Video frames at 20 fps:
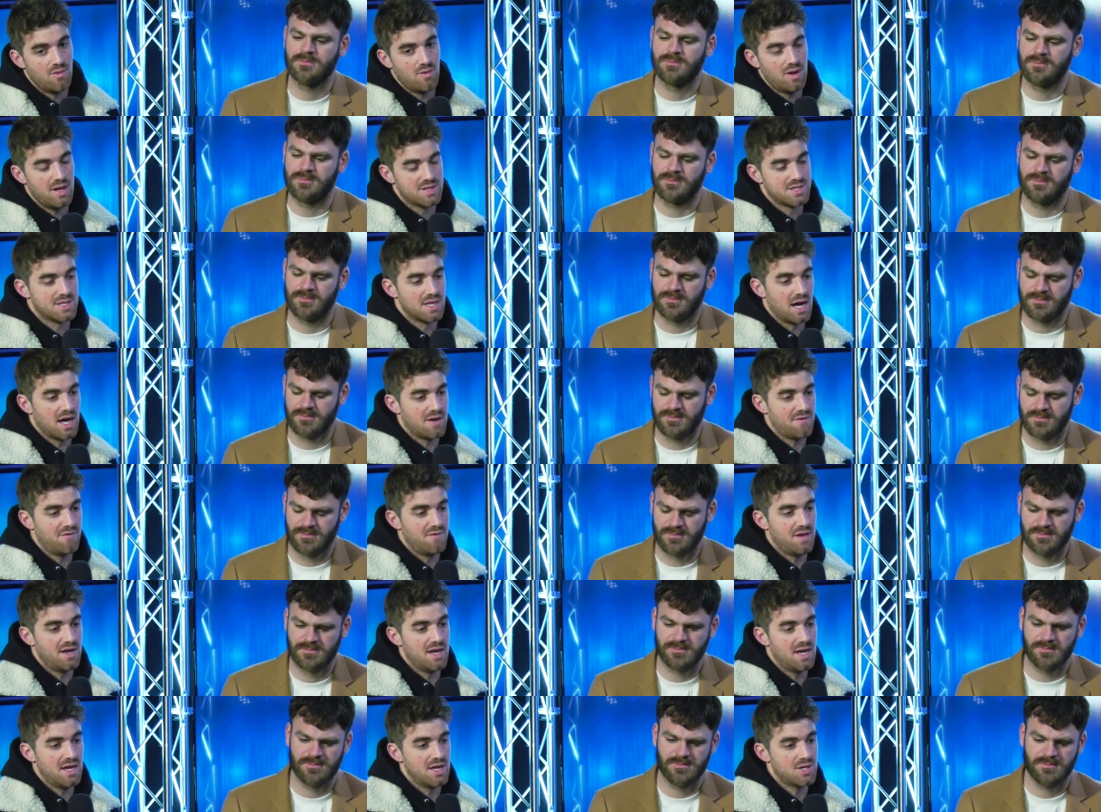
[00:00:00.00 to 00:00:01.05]
Speaker 1: it's not
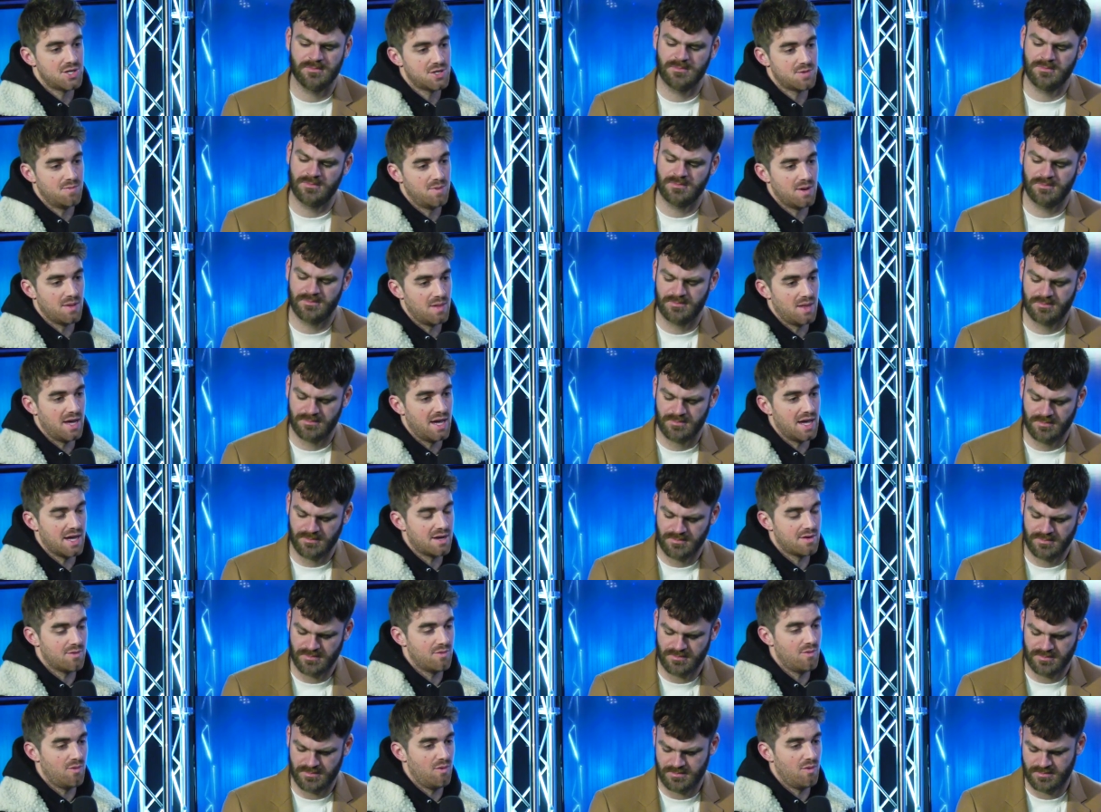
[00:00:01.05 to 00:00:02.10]
finished, but like
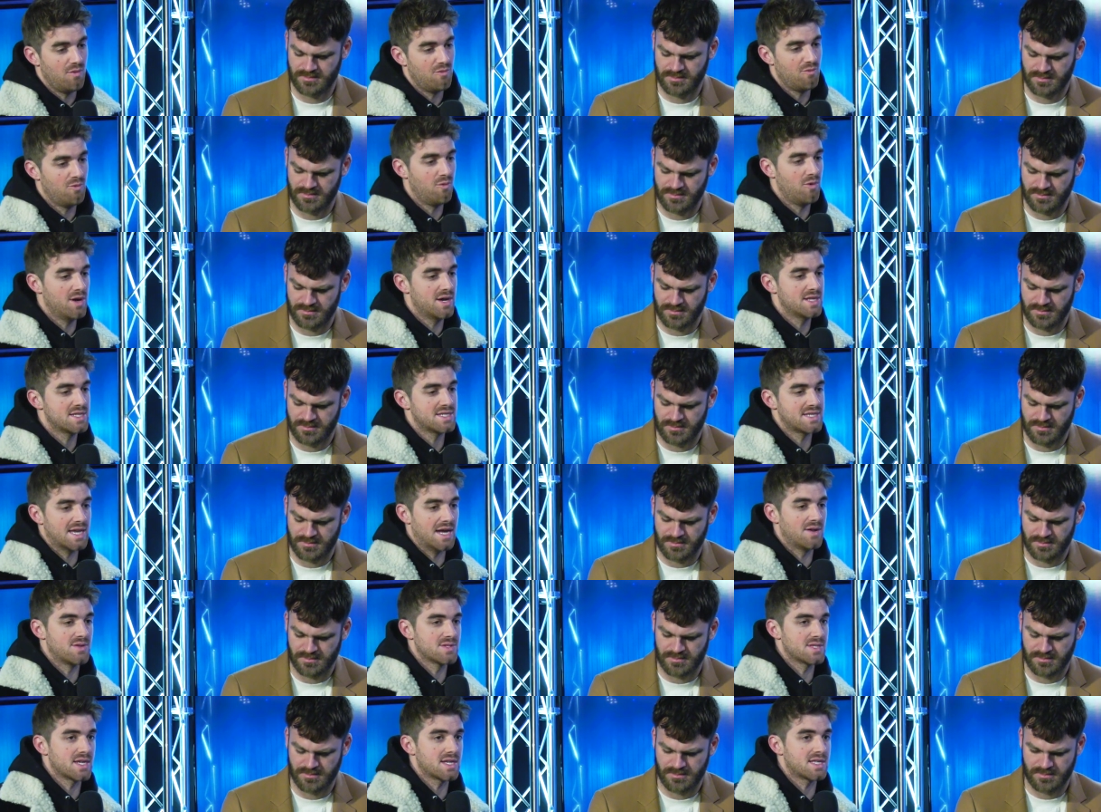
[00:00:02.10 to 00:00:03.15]
what it
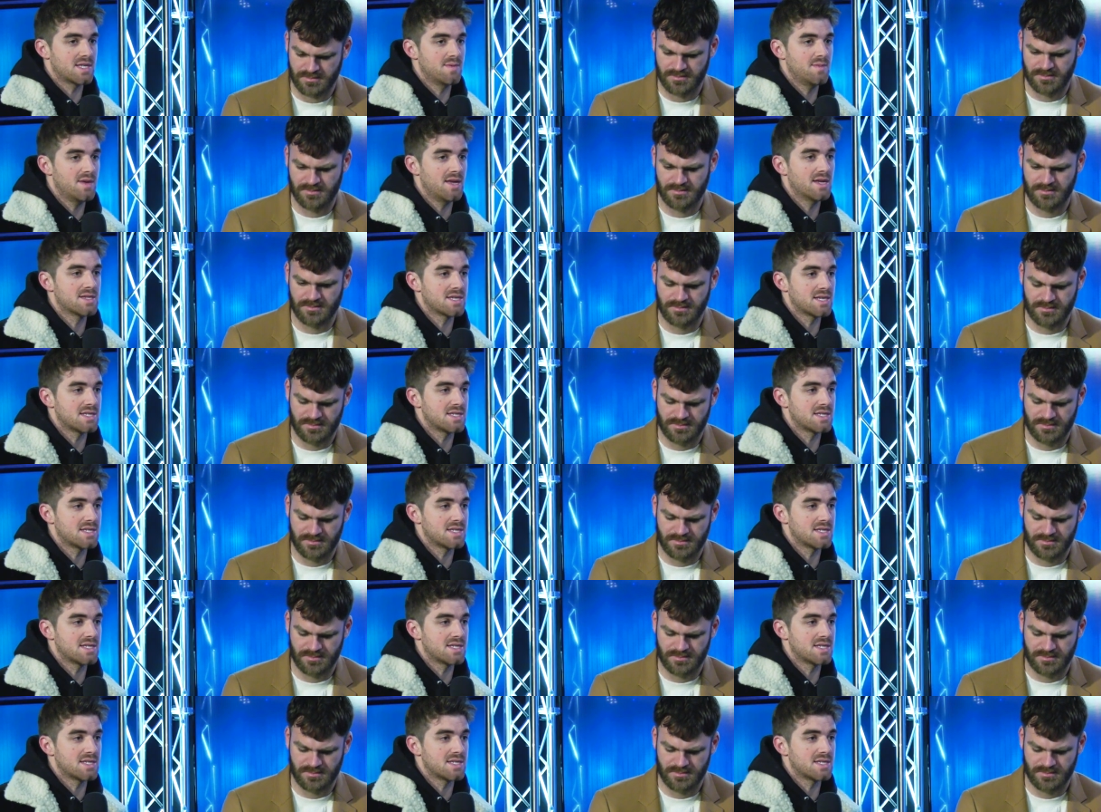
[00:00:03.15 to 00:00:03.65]
sounds like to me is